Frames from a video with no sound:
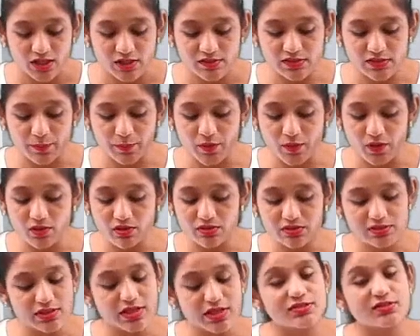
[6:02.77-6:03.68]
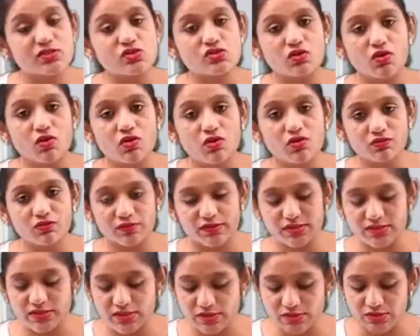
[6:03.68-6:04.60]
Suppose a stone
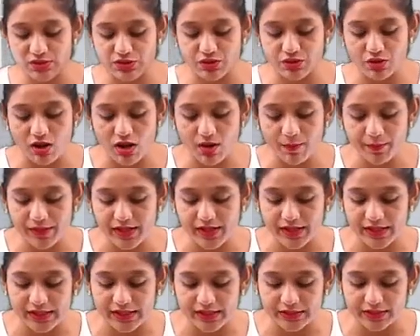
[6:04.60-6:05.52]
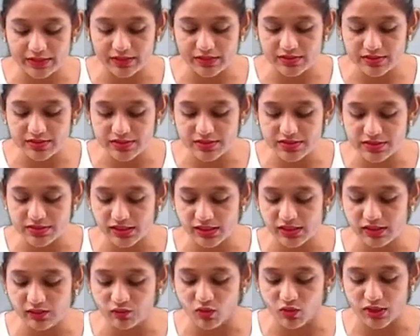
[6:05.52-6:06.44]
which is dropped in the
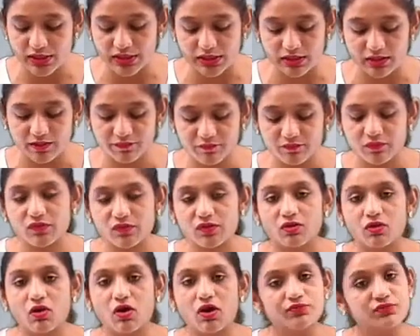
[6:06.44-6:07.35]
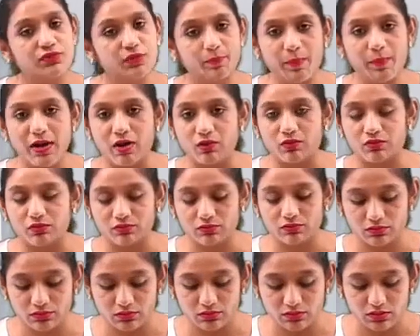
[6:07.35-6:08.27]
still water of the pond.
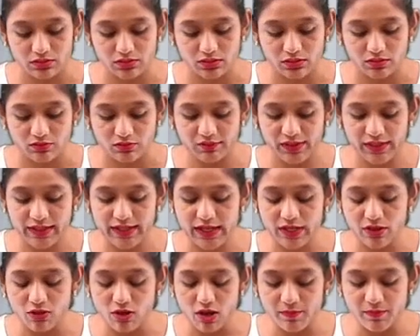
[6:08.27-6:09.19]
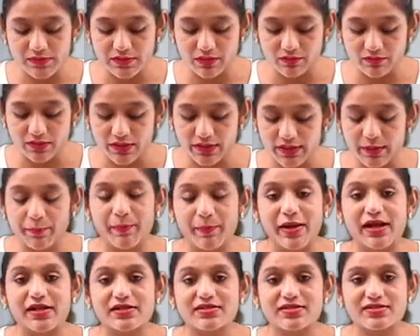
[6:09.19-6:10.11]
We can observe the
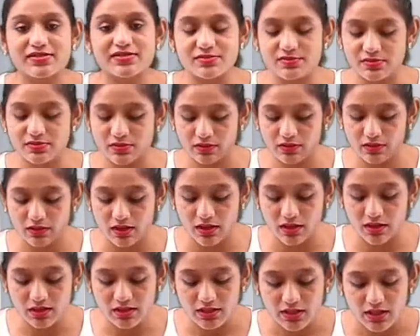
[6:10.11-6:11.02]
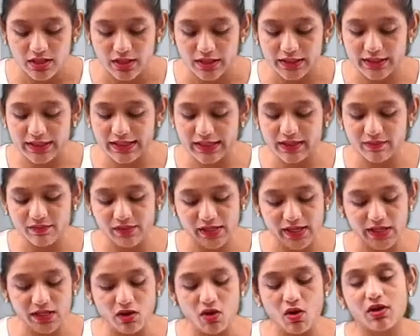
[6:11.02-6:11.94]
repulse
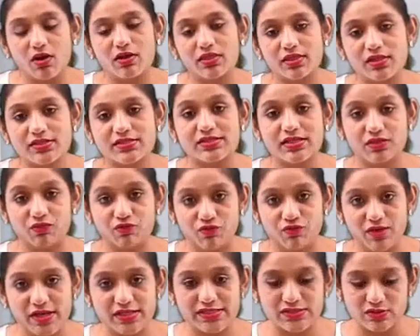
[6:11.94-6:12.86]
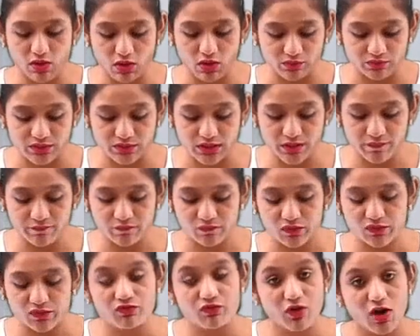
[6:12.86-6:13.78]
traveling on the surface of the
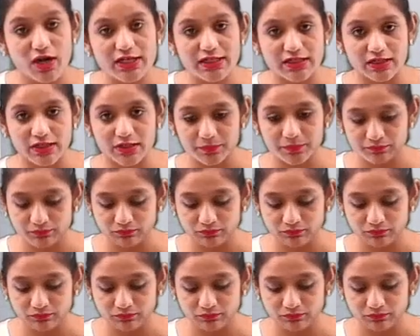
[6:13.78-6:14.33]
water